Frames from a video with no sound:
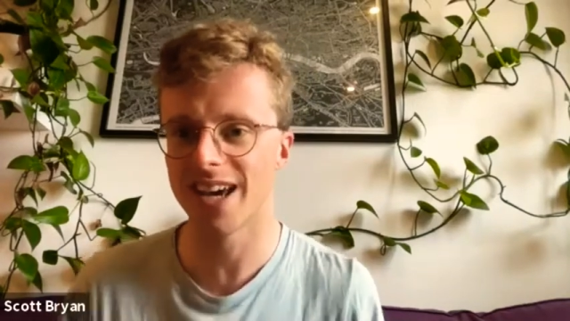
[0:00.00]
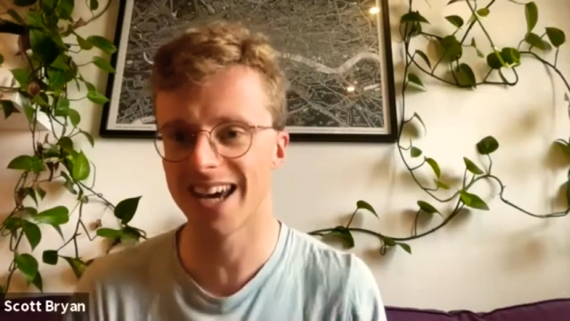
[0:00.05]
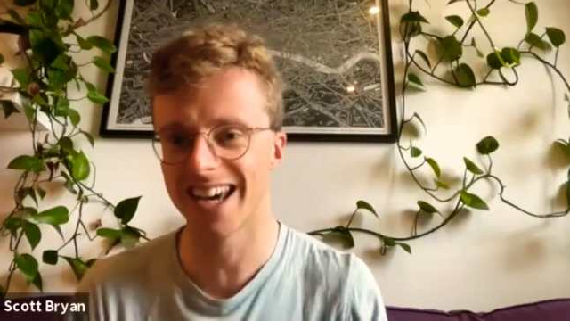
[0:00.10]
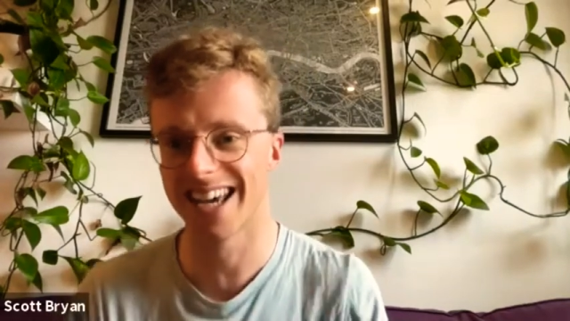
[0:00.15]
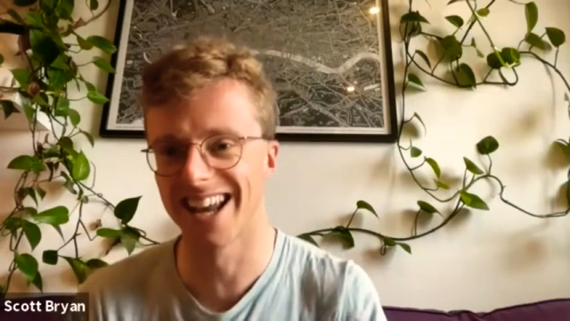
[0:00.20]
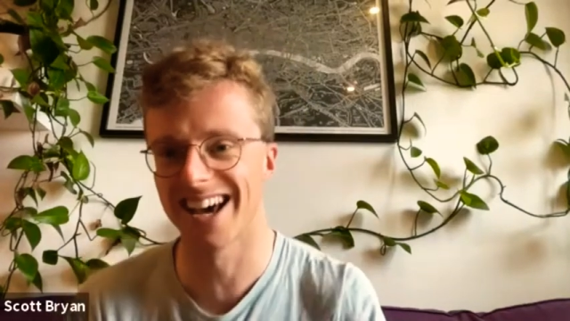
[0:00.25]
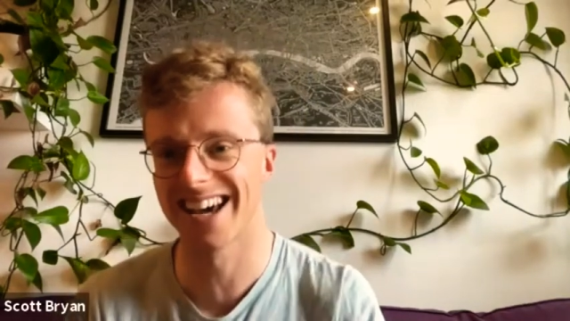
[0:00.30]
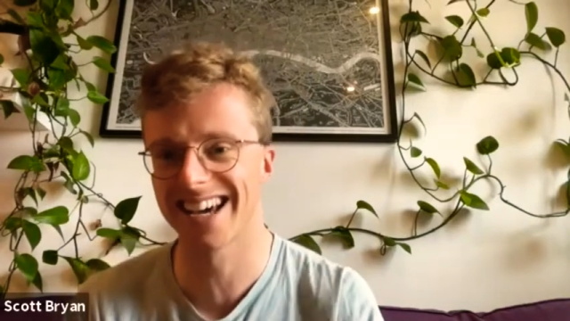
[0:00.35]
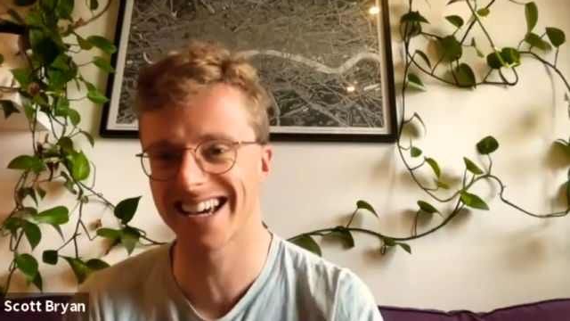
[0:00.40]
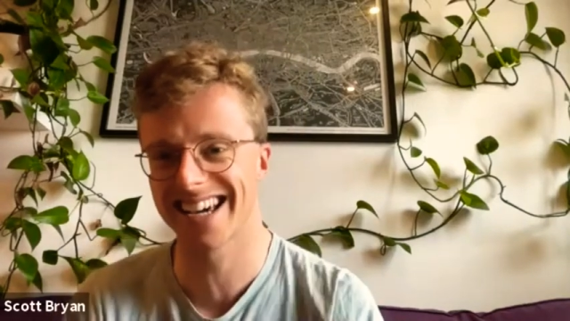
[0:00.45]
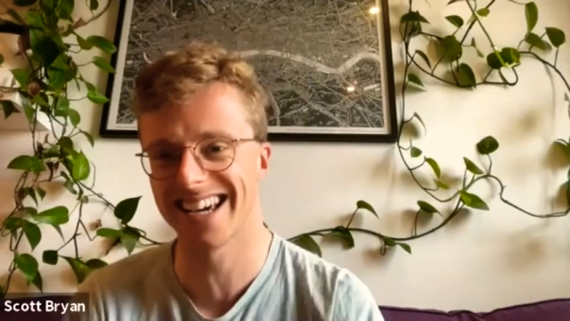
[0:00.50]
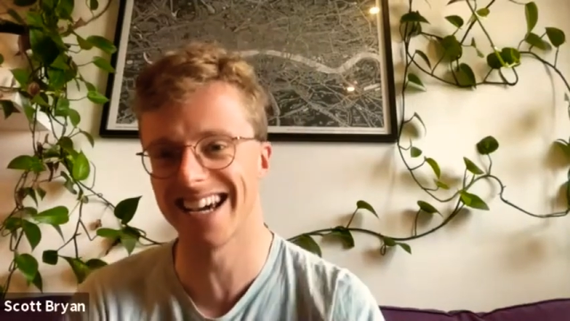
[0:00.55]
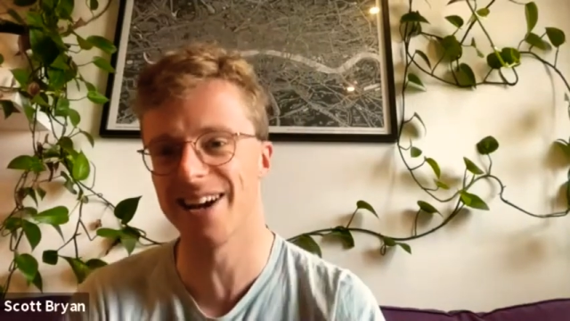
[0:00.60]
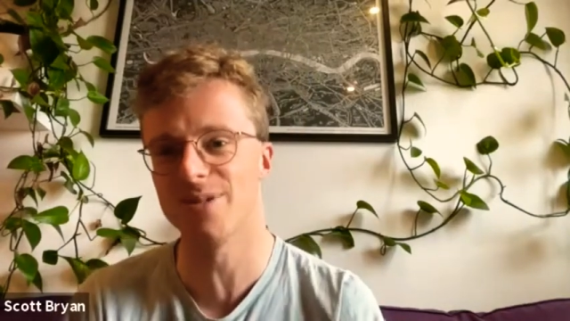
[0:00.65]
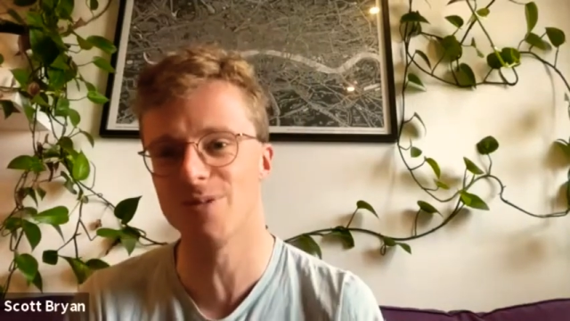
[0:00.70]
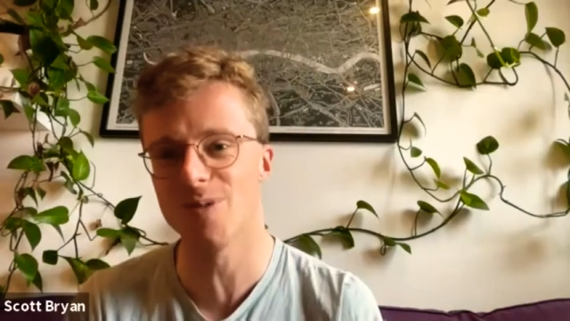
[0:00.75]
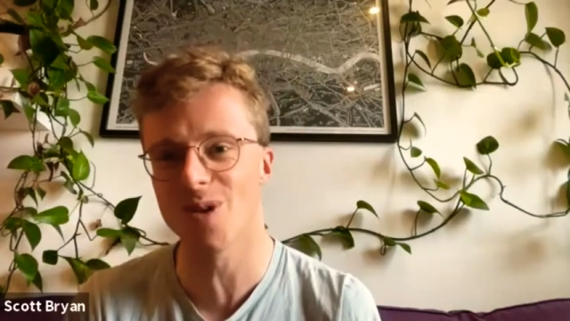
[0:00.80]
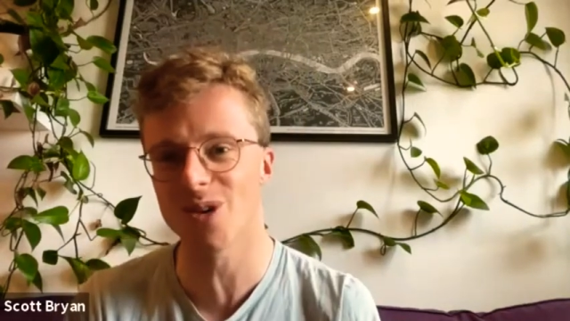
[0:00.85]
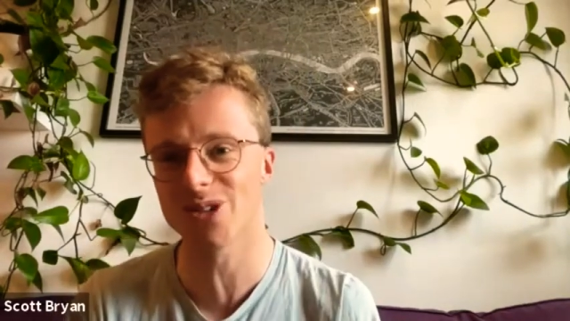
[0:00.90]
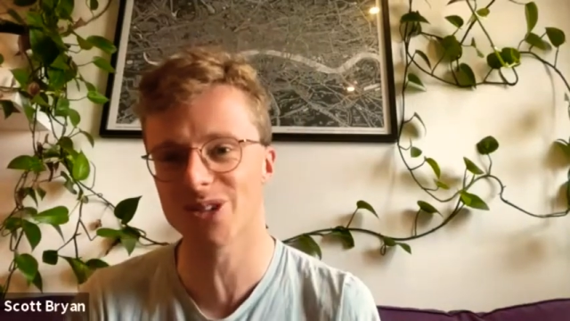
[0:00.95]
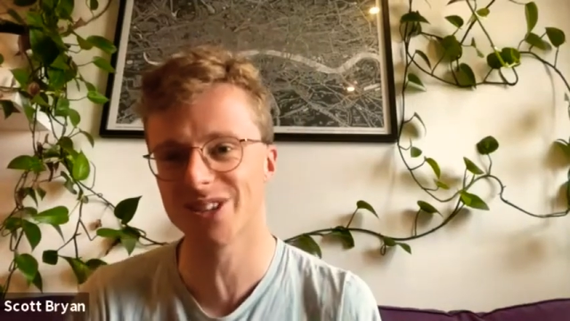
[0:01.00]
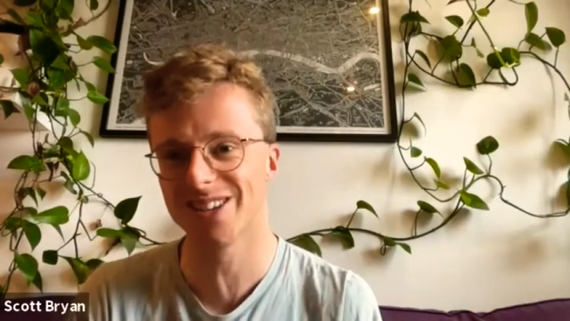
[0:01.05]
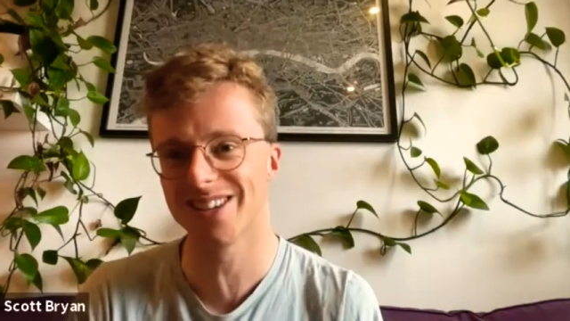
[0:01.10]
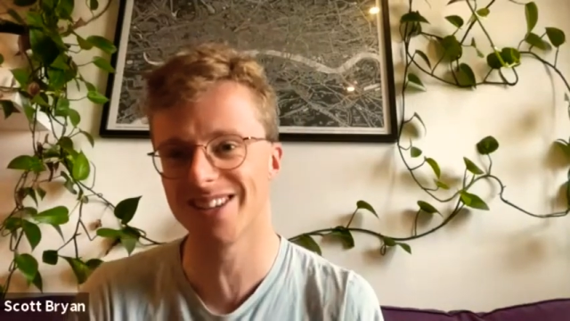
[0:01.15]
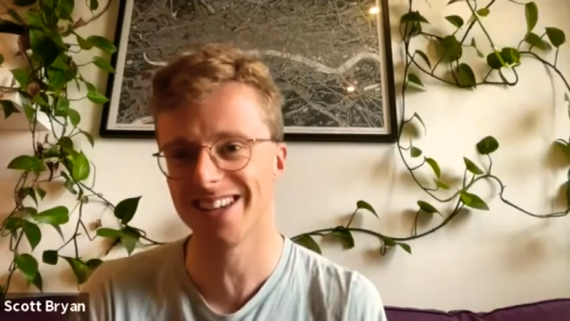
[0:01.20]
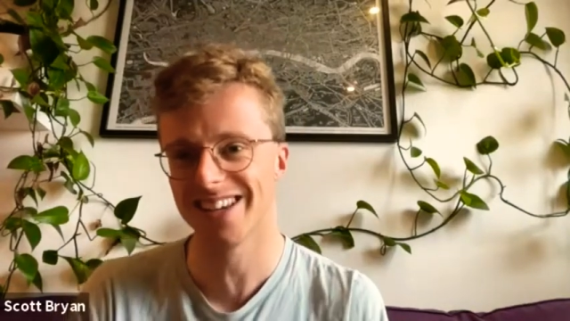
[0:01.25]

Like, it wasn't.